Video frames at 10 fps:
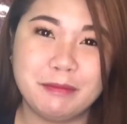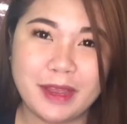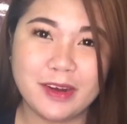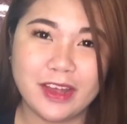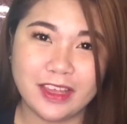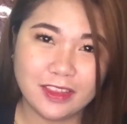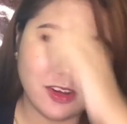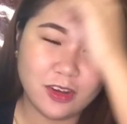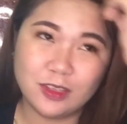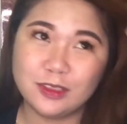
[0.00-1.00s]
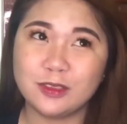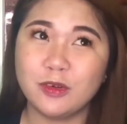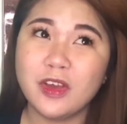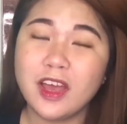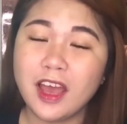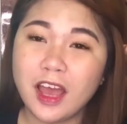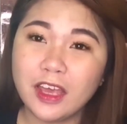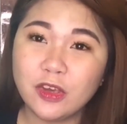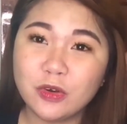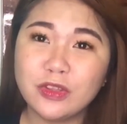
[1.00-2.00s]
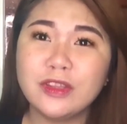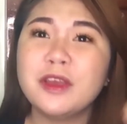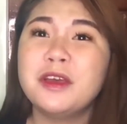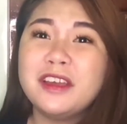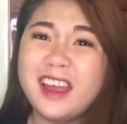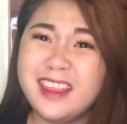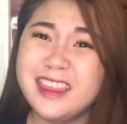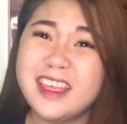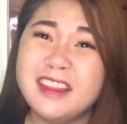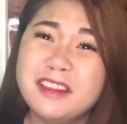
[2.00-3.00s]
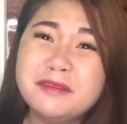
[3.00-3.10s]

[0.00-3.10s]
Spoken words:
pera and all. So, ayun. And then,